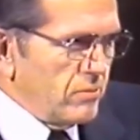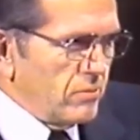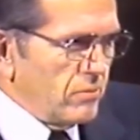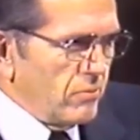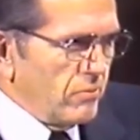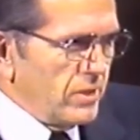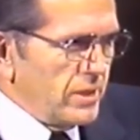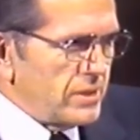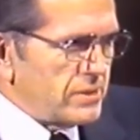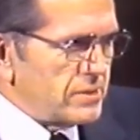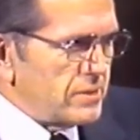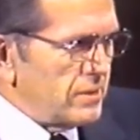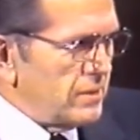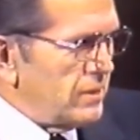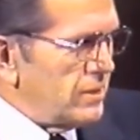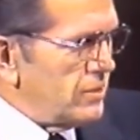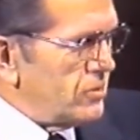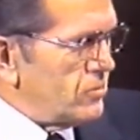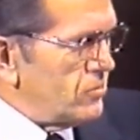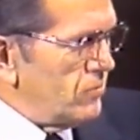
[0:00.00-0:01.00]

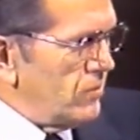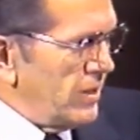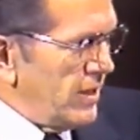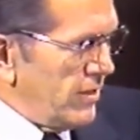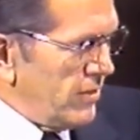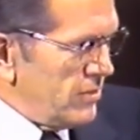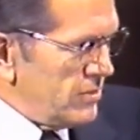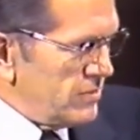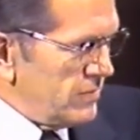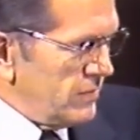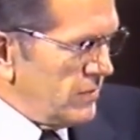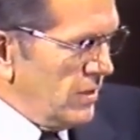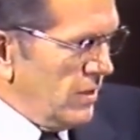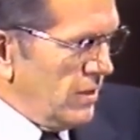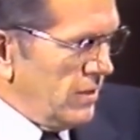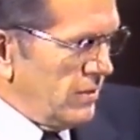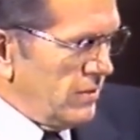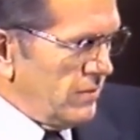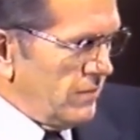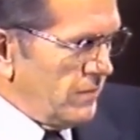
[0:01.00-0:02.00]
Recently, two letters have
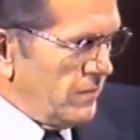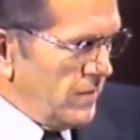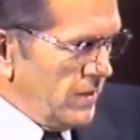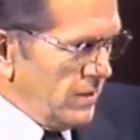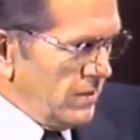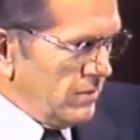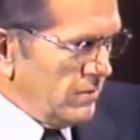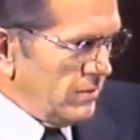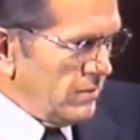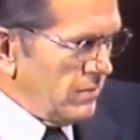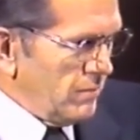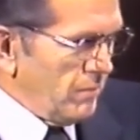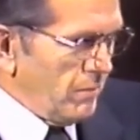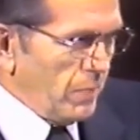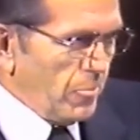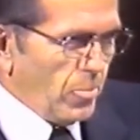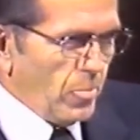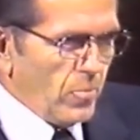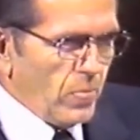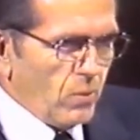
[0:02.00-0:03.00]
gone to the field.
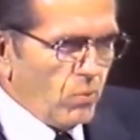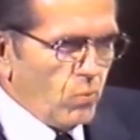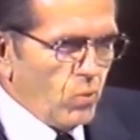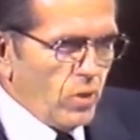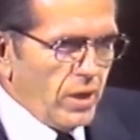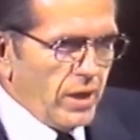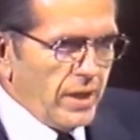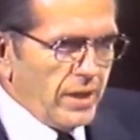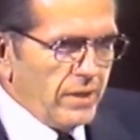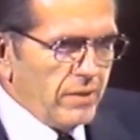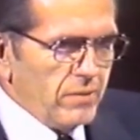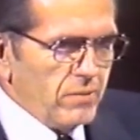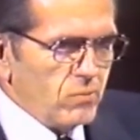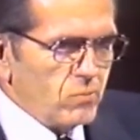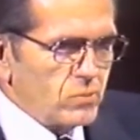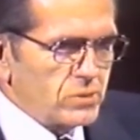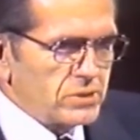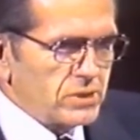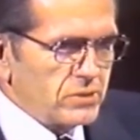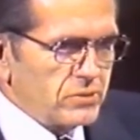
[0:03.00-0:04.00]
The one
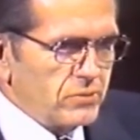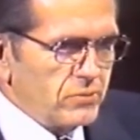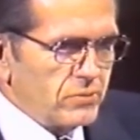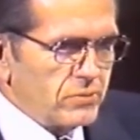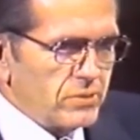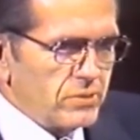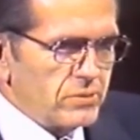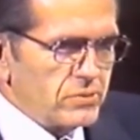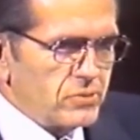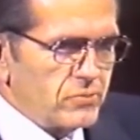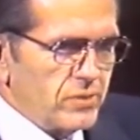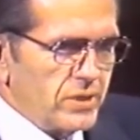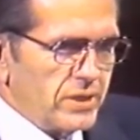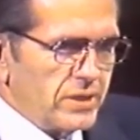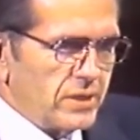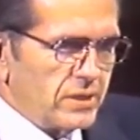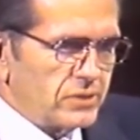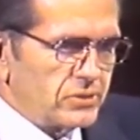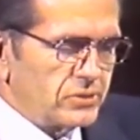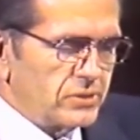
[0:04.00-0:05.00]
was a two thirds
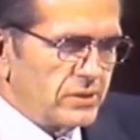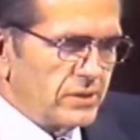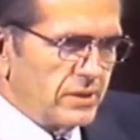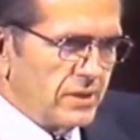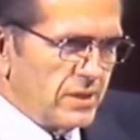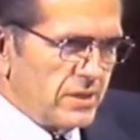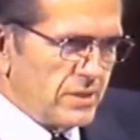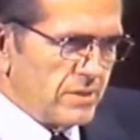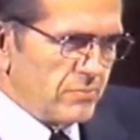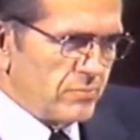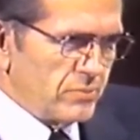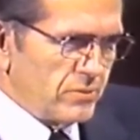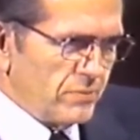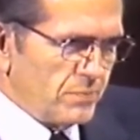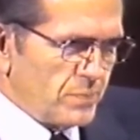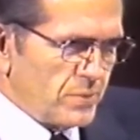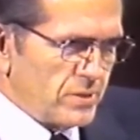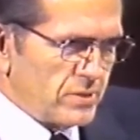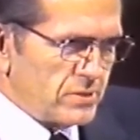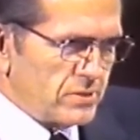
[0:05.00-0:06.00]
reduction in the number
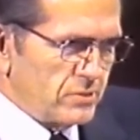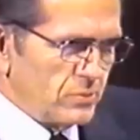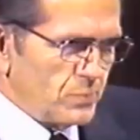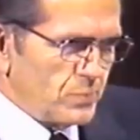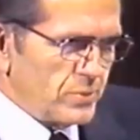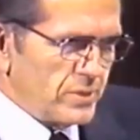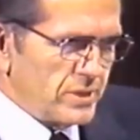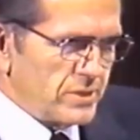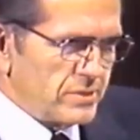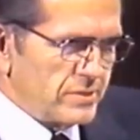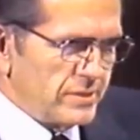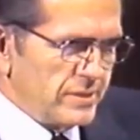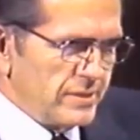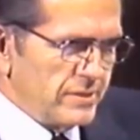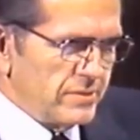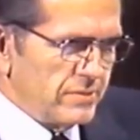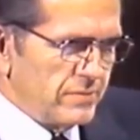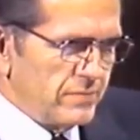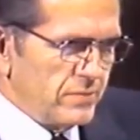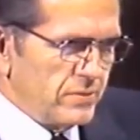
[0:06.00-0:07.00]
of personal priesthood
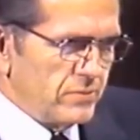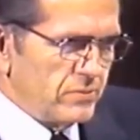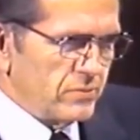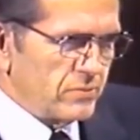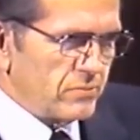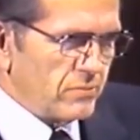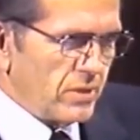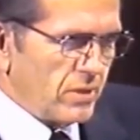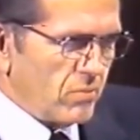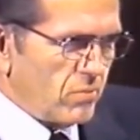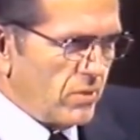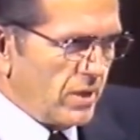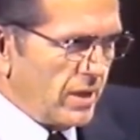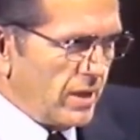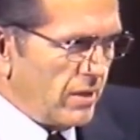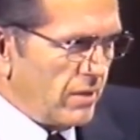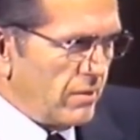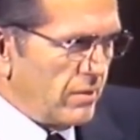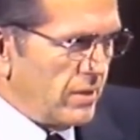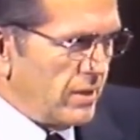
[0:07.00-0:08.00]
interviews
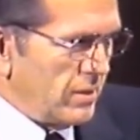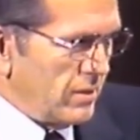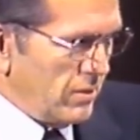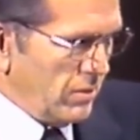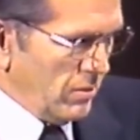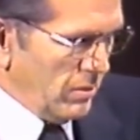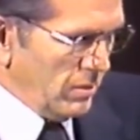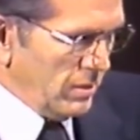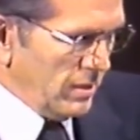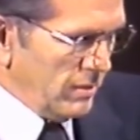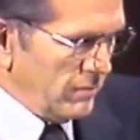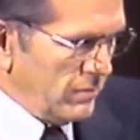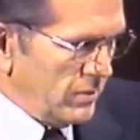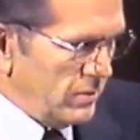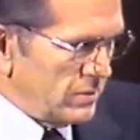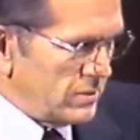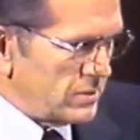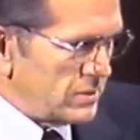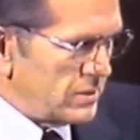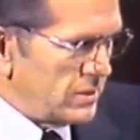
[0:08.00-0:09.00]
required at all
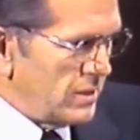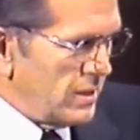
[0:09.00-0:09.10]
levels.